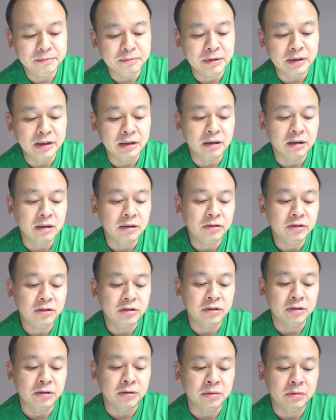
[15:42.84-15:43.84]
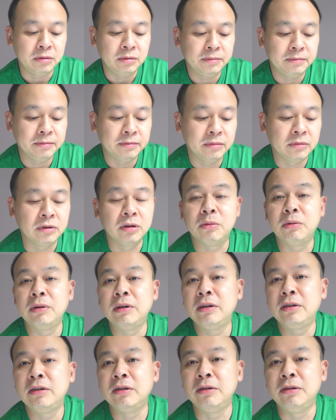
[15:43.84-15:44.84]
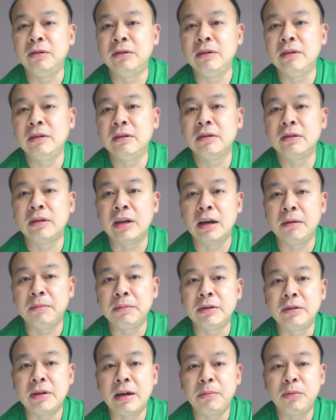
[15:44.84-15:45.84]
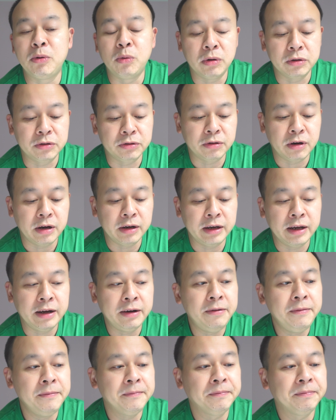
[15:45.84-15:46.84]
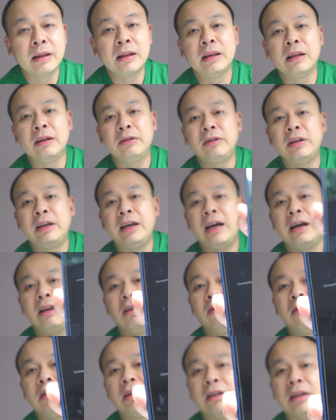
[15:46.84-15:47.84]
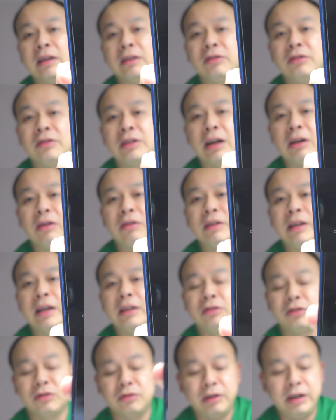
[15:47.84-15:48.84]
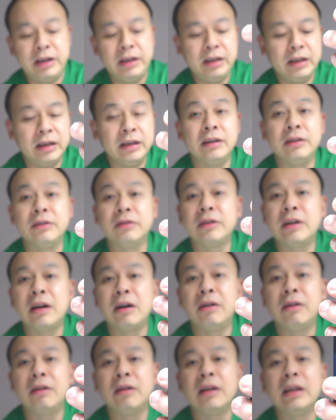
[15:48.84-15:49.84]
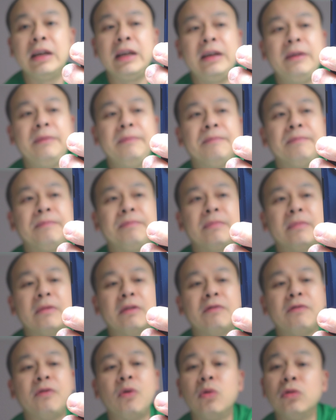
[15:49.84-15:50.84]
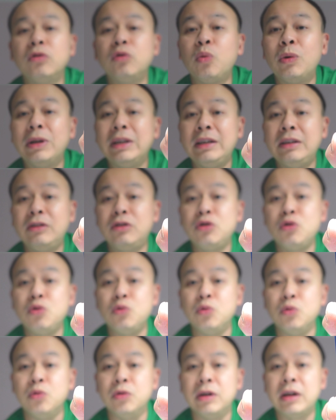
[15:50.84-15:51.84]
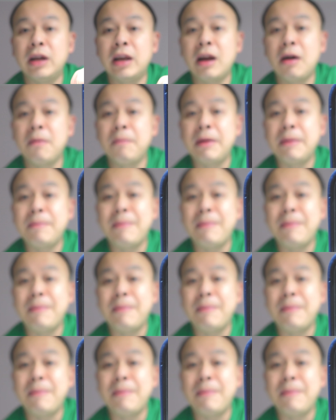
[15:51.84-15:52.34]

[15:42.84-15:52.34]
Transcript: pretty close to not wanting to set up this Apple Watch right now. Let's see how long it gets stuck on that screen. It is currently 4.22 and I'll be